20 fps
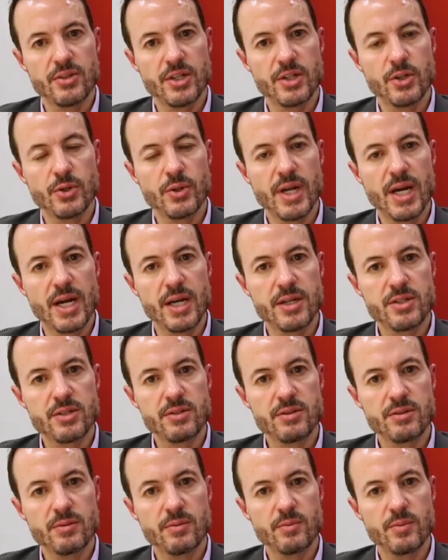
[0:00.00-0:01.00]
that you're not
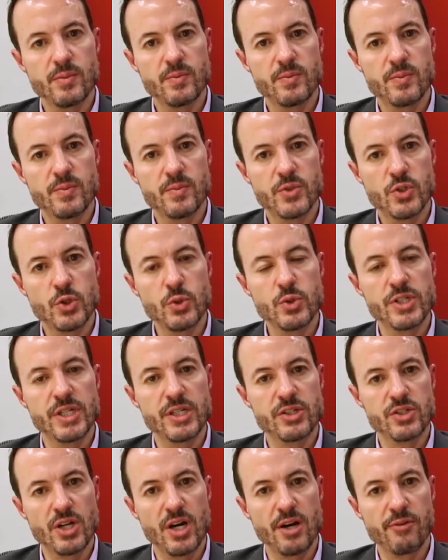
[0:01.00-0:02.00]

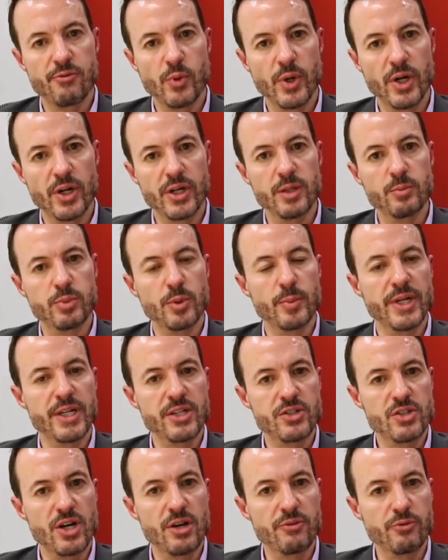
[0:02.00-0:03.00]
choosing software and
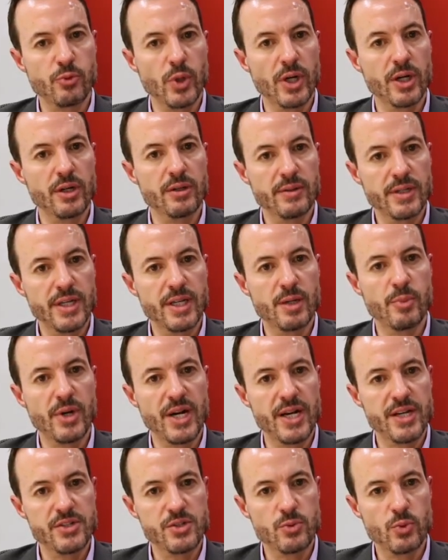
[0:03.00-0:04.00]
implementing software in a
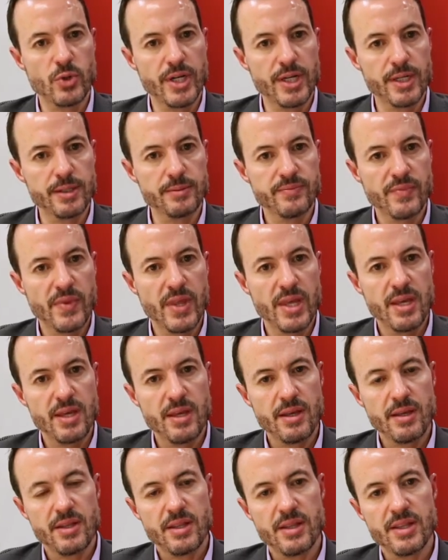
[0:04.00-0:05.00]
biased way.
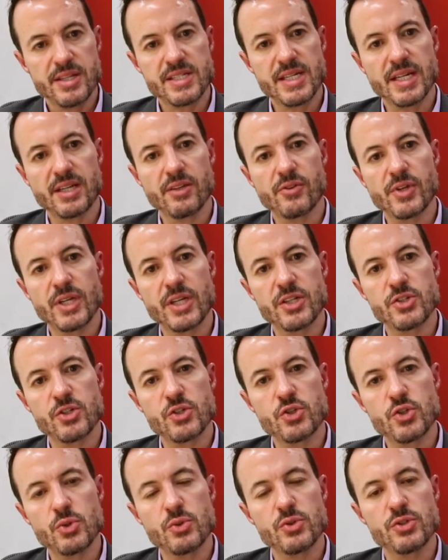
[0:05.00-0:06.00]
The second thing is to
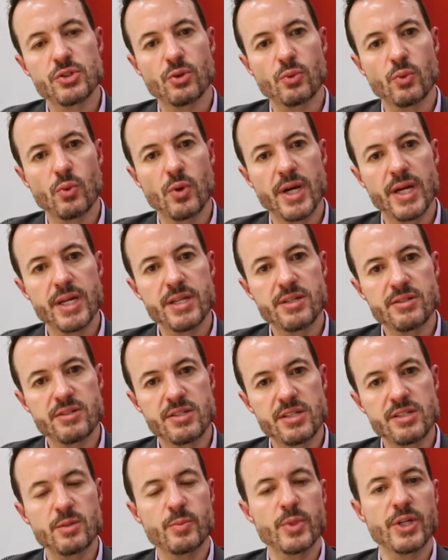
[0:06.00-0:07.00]
choose the right
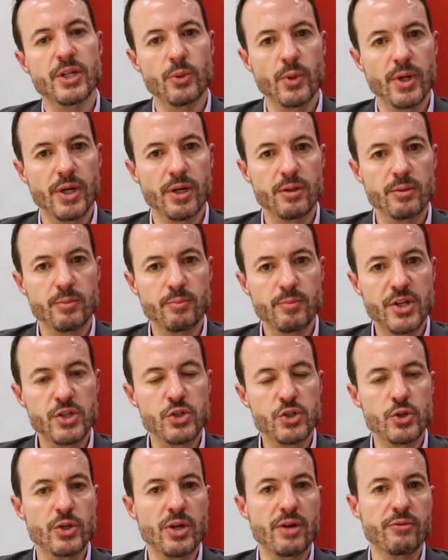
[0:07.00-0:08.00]
system integrator. Make
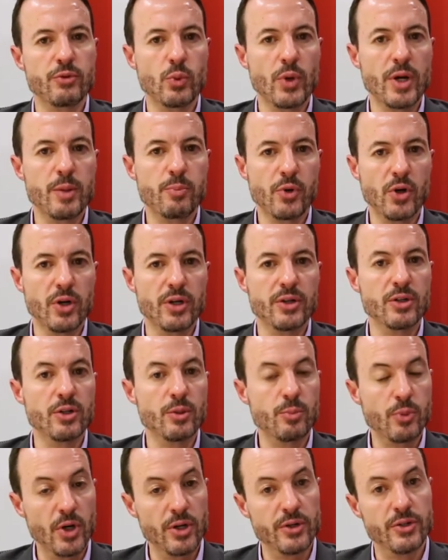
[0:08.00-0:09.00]
sure you have the right partner or
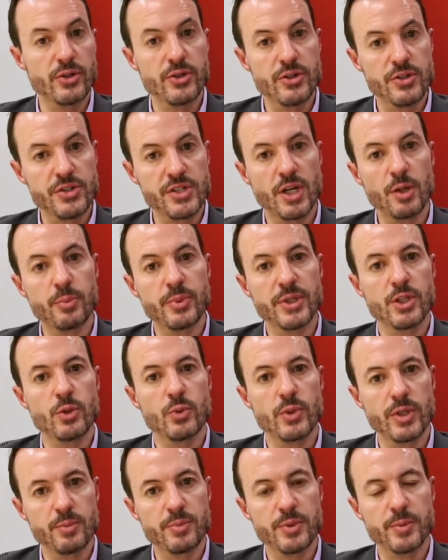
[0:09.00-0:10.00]
partners helping
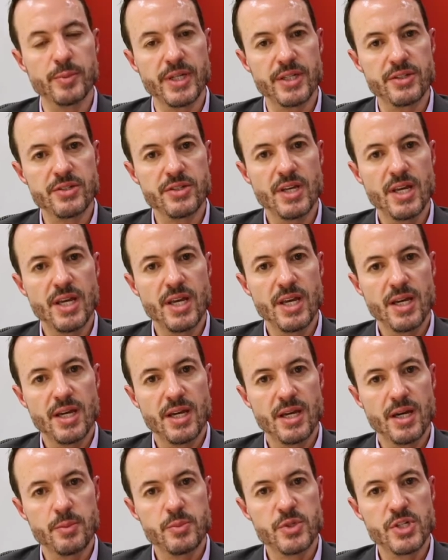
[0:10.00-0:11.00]
you implement.
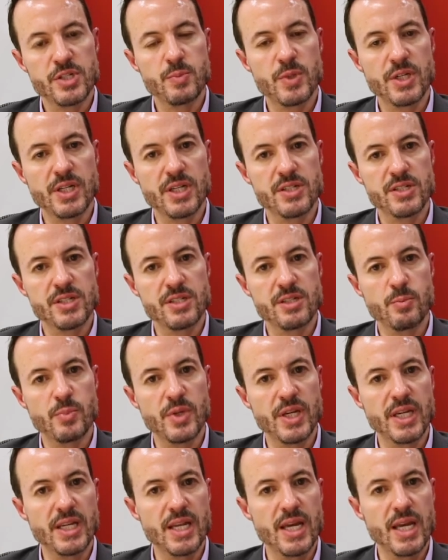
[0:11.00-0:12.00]
Just because it's a
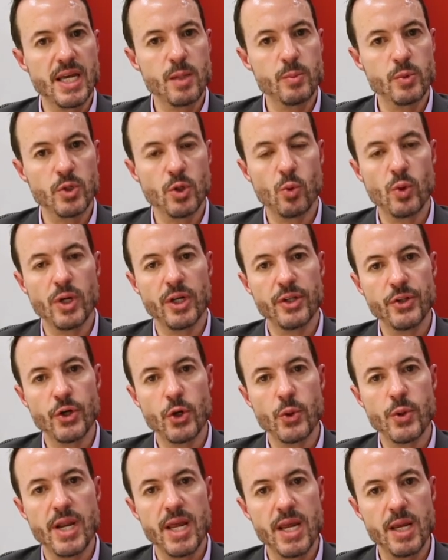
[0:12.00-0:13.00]
big name or a
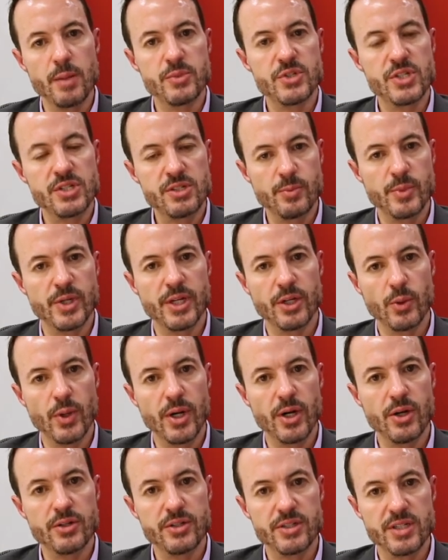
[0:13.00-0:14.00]
well-known name system
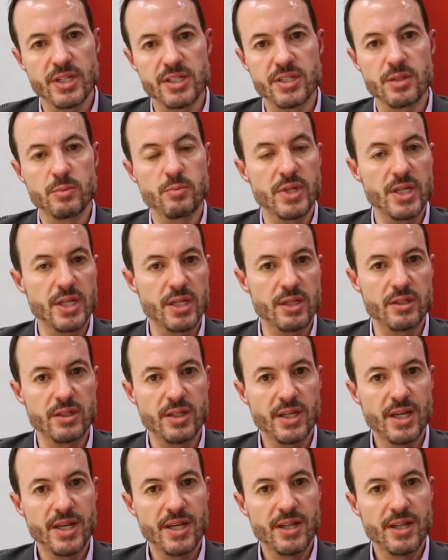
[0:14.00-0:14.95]
integrator doesn't mean